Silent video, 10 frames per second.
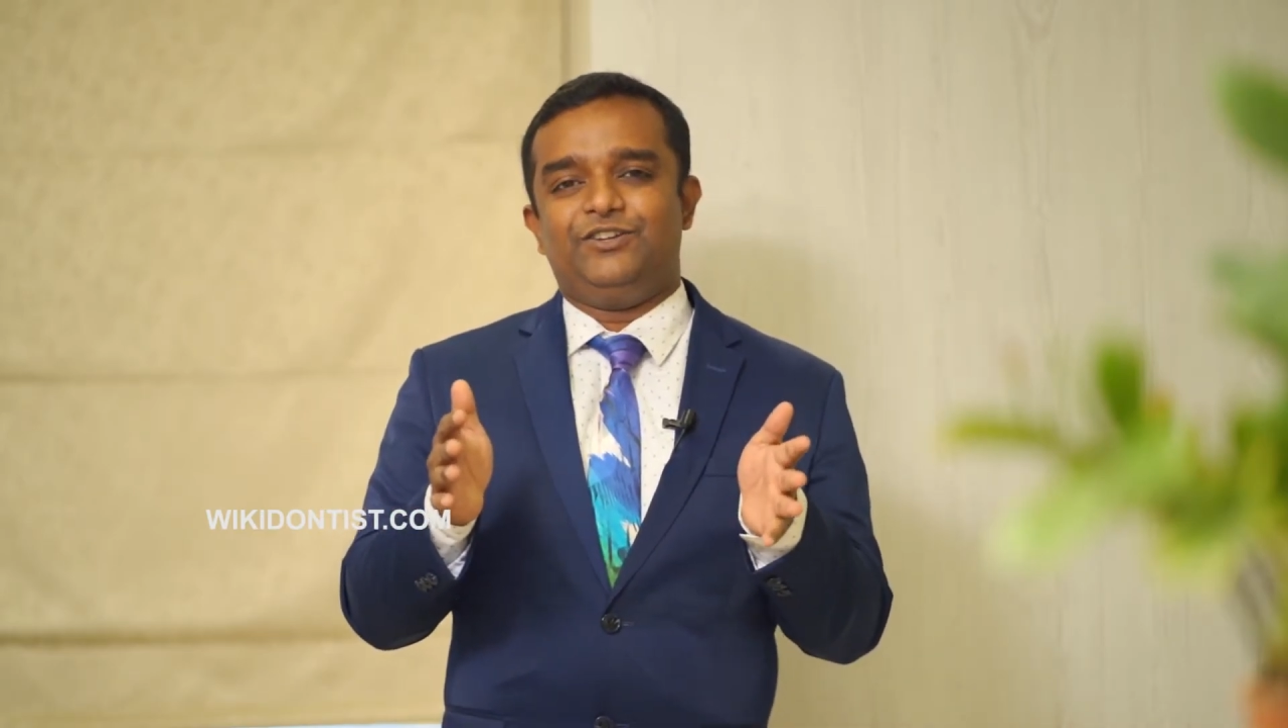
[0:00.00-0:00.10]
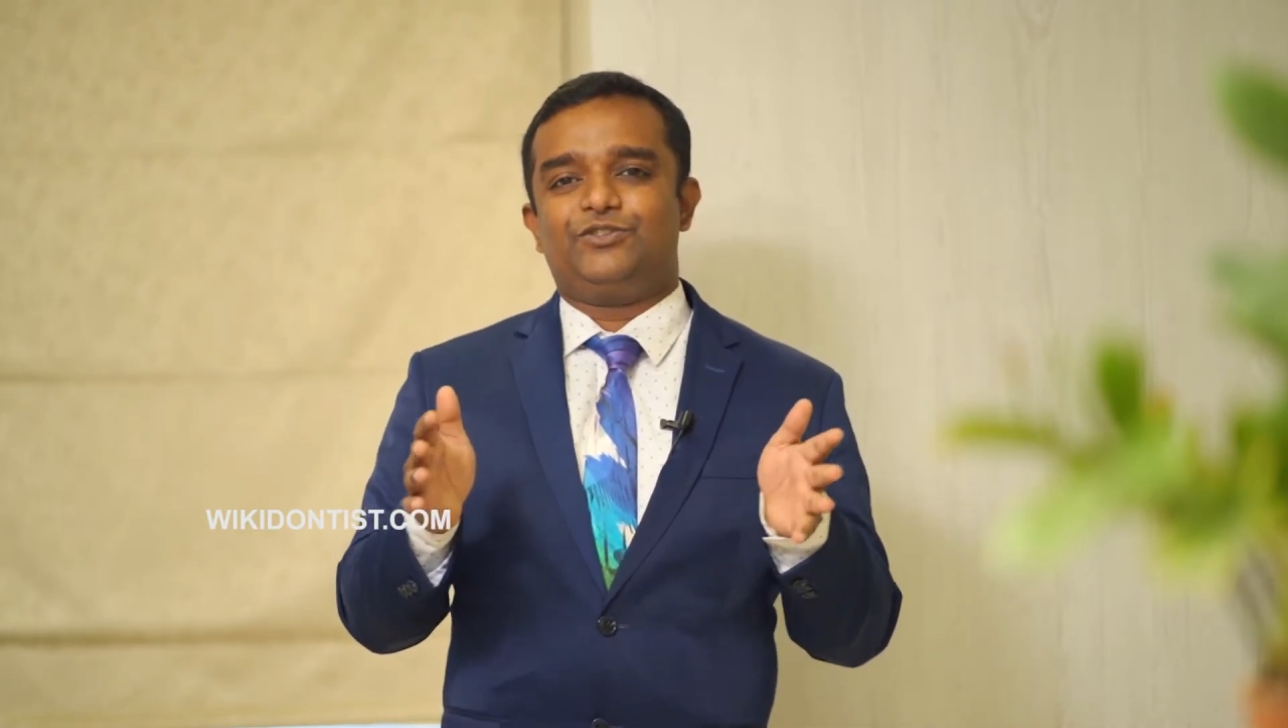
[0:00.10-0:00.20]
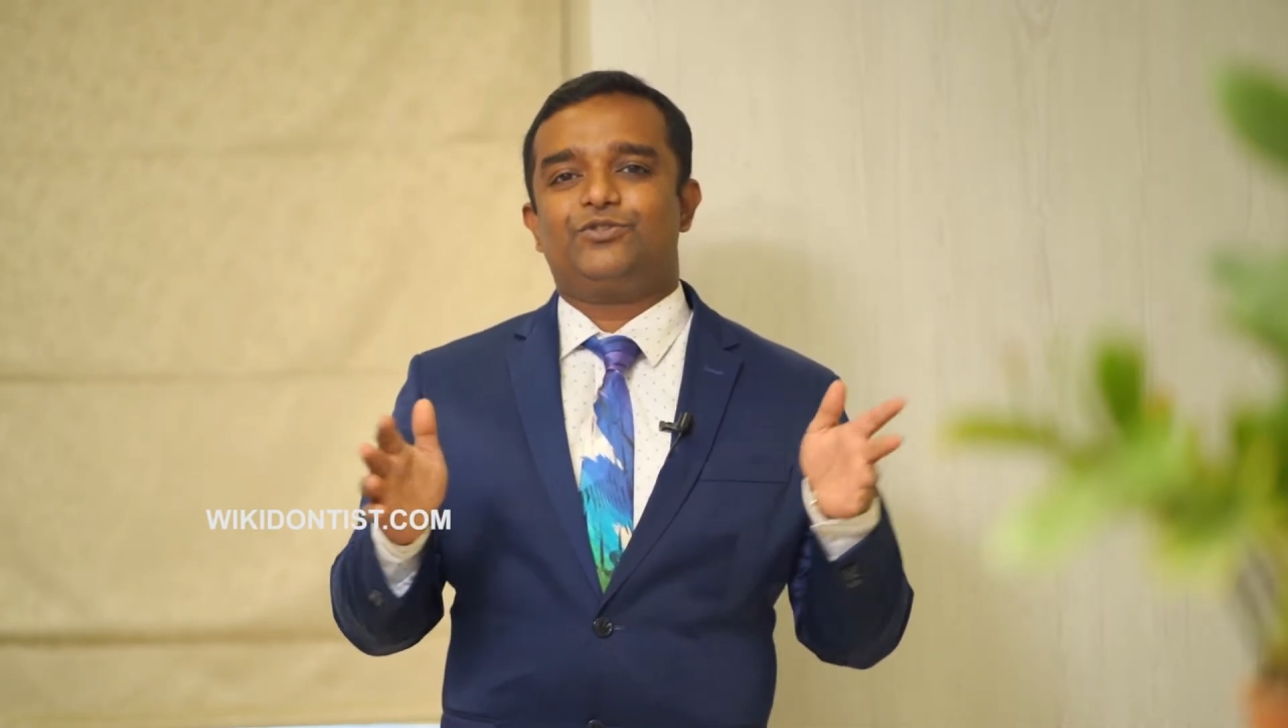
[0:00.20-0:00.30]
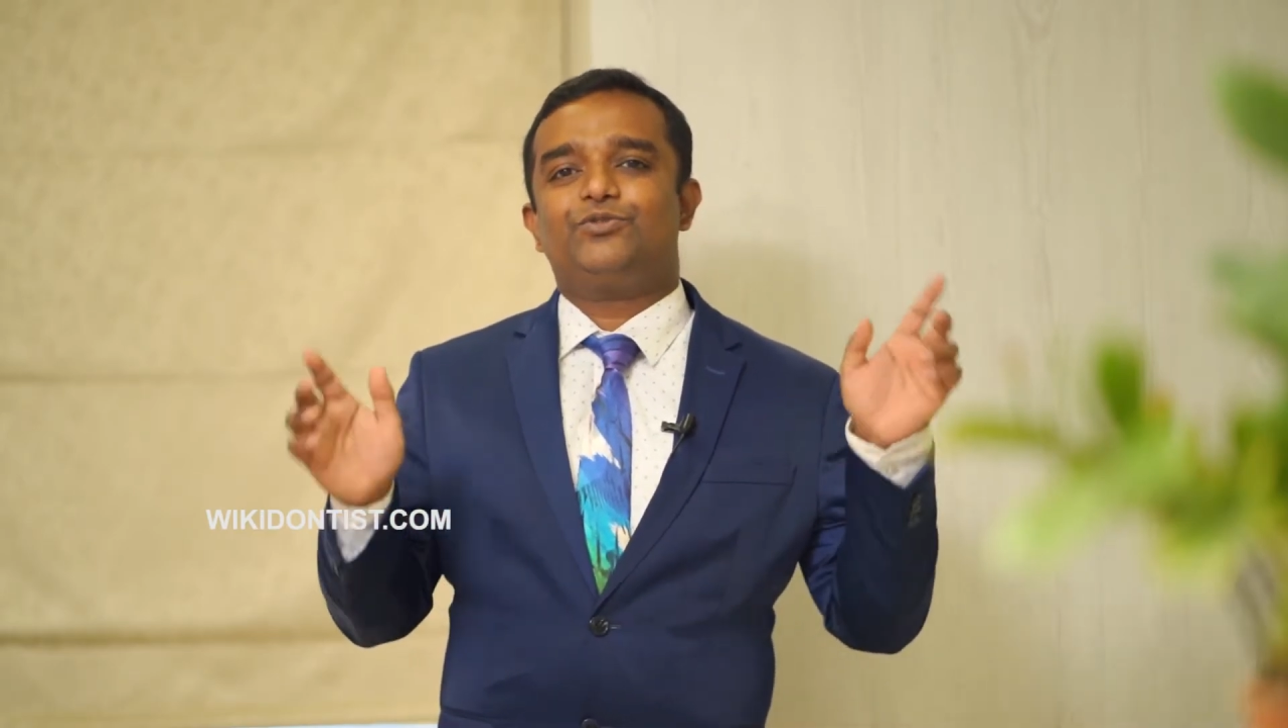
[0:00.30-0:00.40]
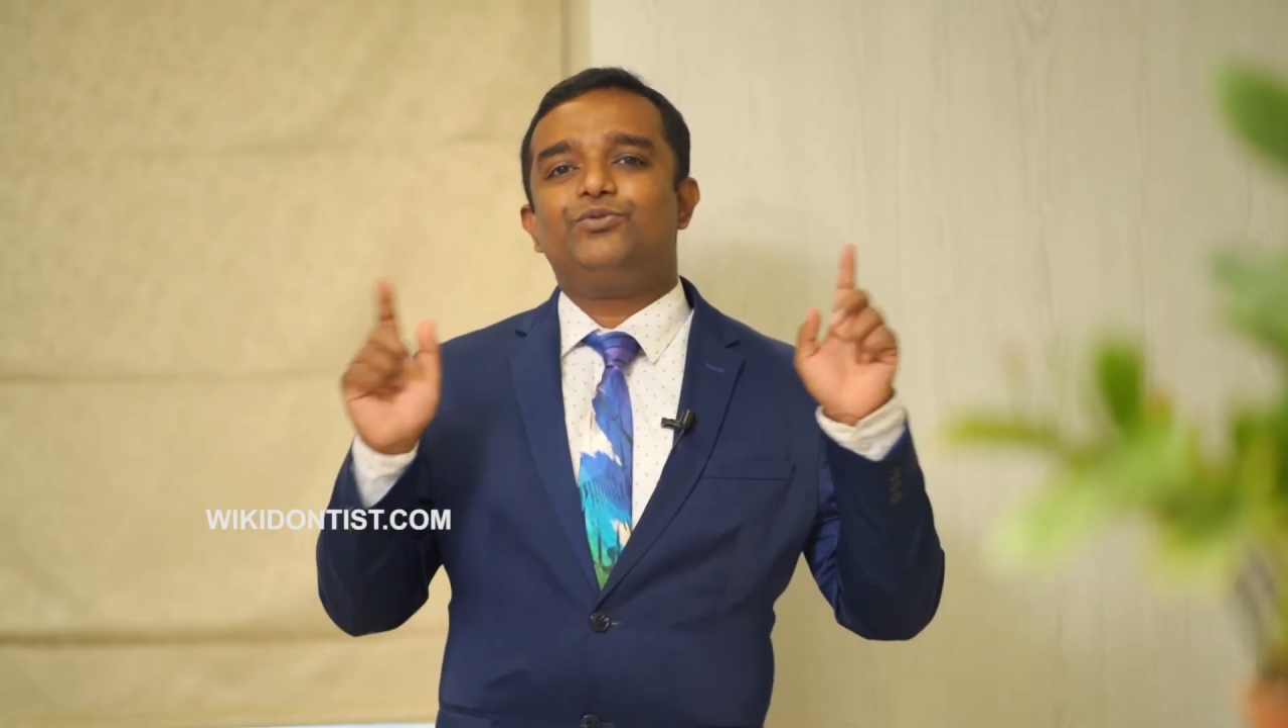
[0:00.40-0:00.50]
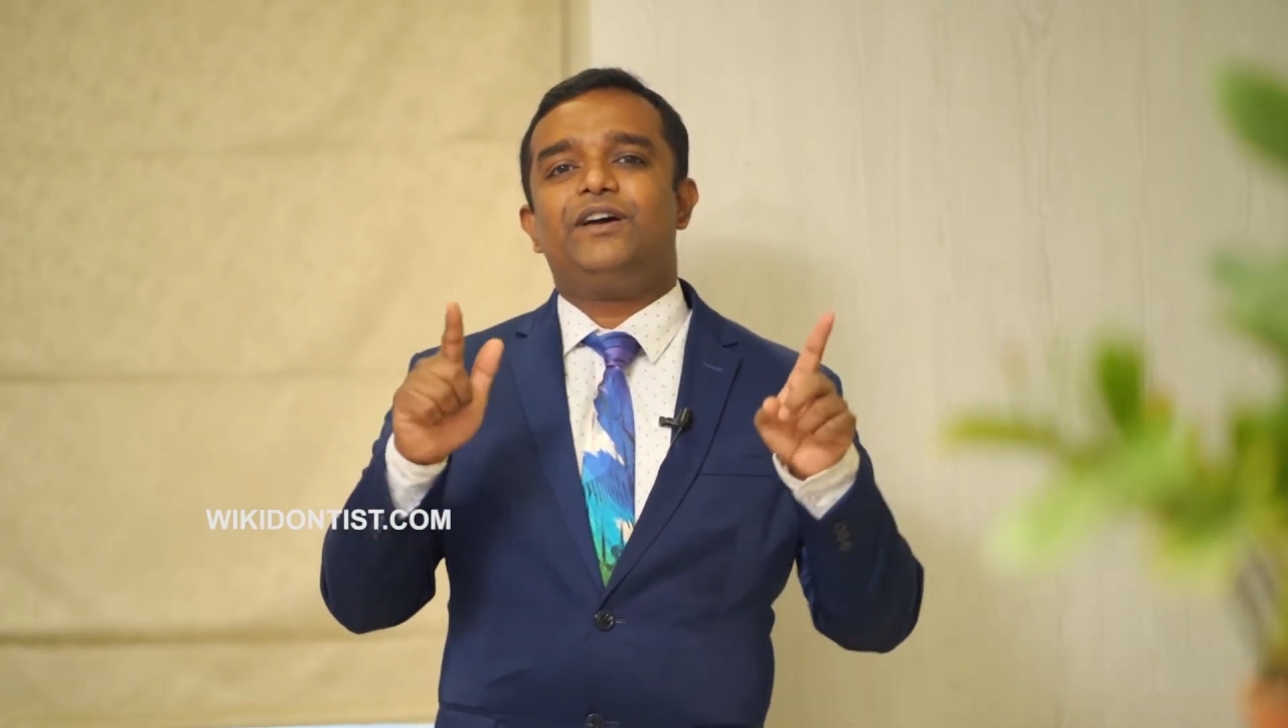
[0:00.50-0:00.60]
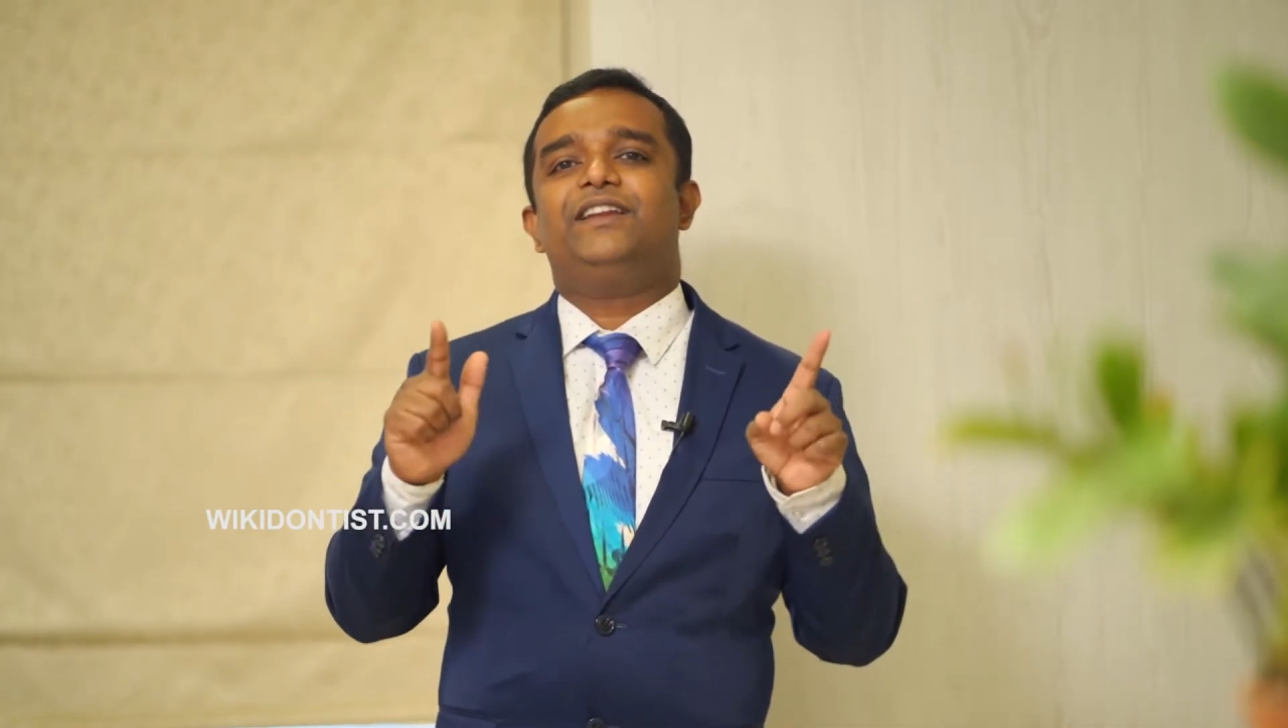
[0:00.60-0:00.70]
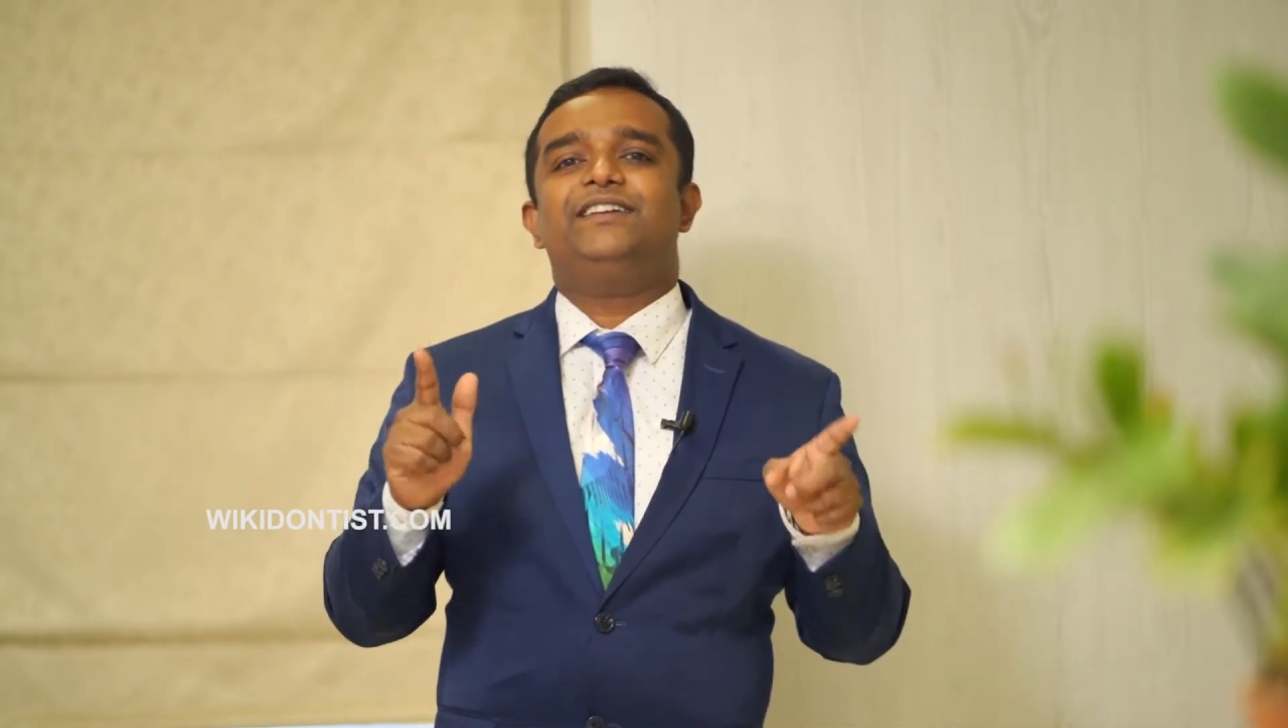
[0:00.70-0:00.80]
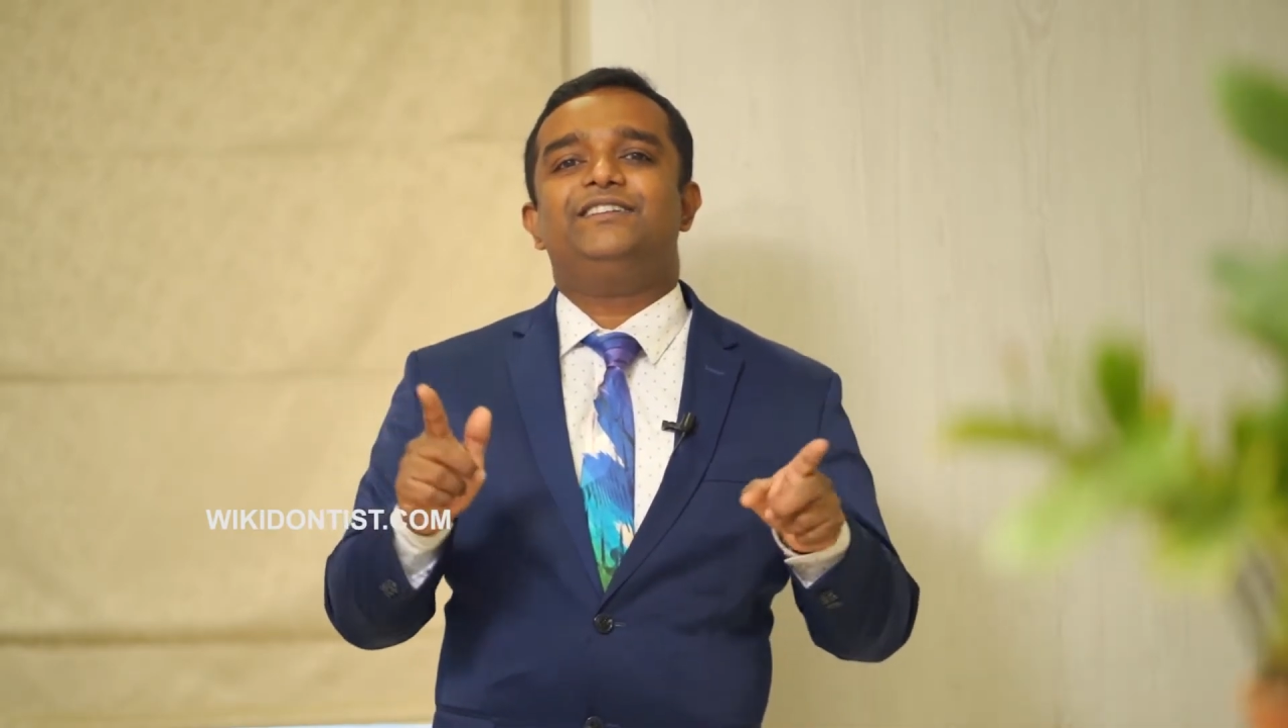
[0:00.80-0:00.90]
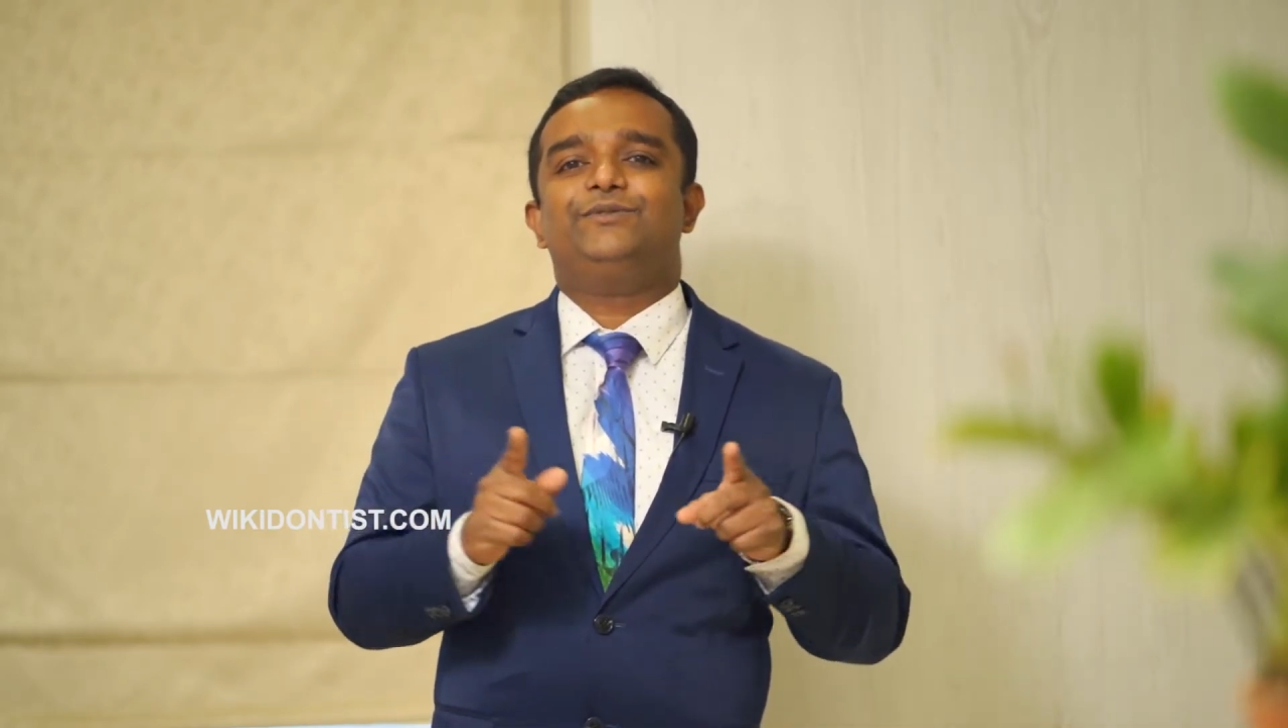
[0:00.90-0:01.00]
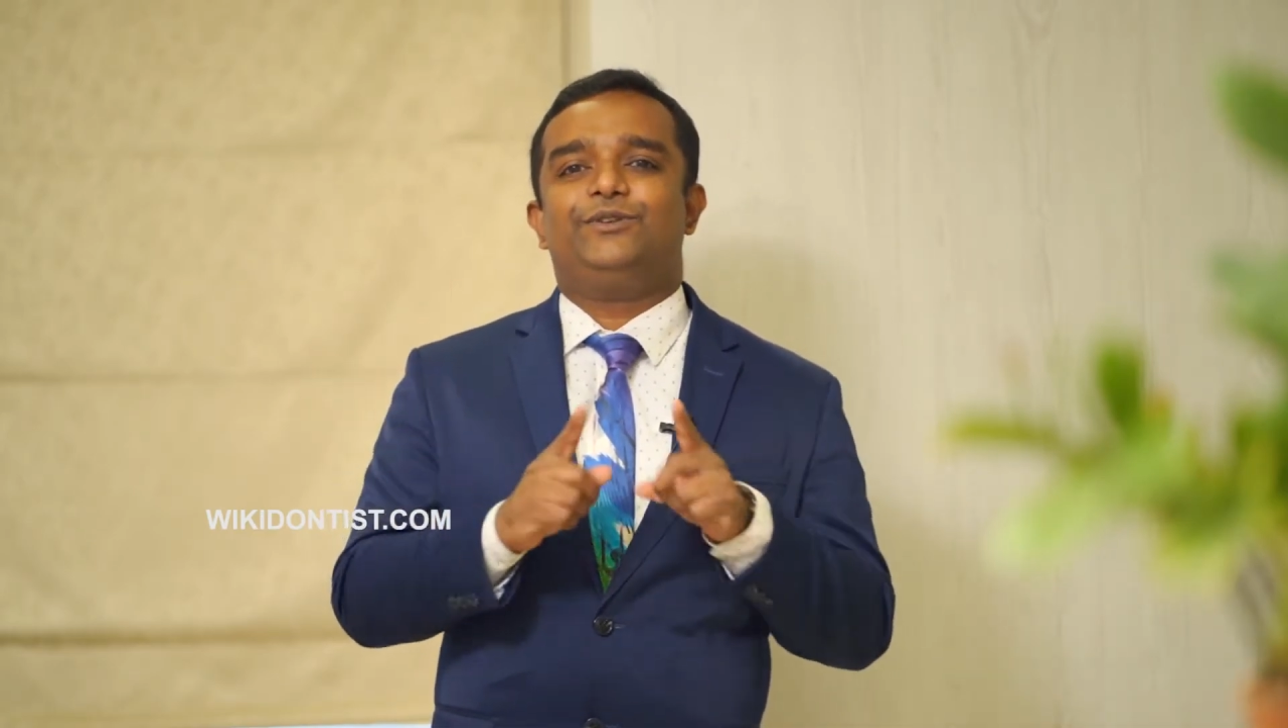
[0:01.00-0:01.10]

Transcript: so two aligners